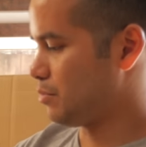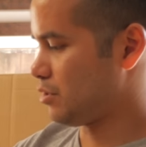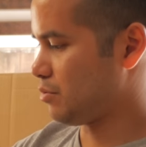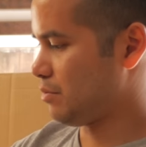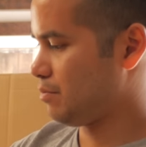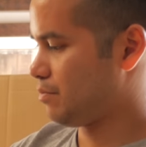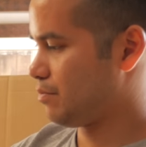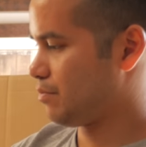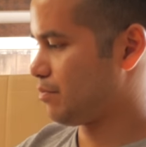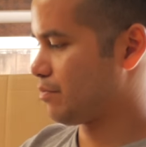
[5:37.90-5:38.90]
open this one?
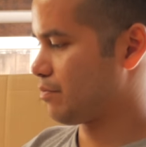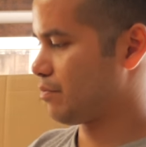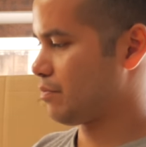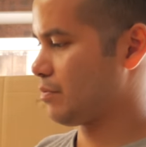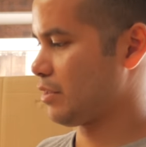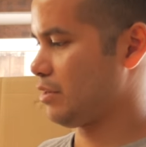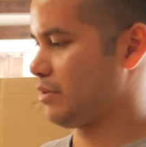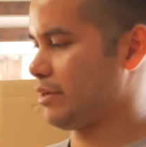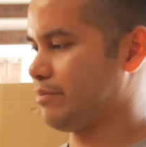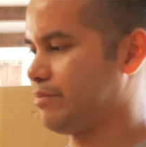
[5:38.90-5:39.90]
All
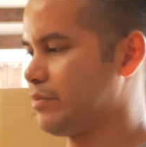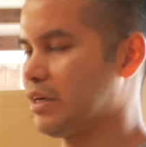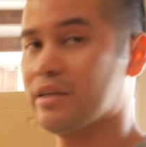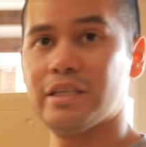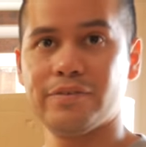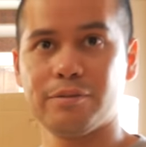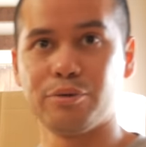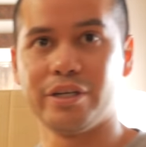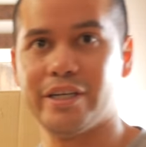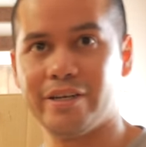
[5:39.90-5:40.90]
right, I'll leave it to
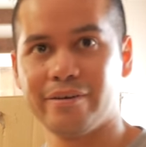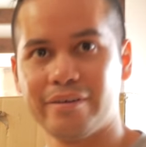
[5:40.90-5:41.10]
Brittany.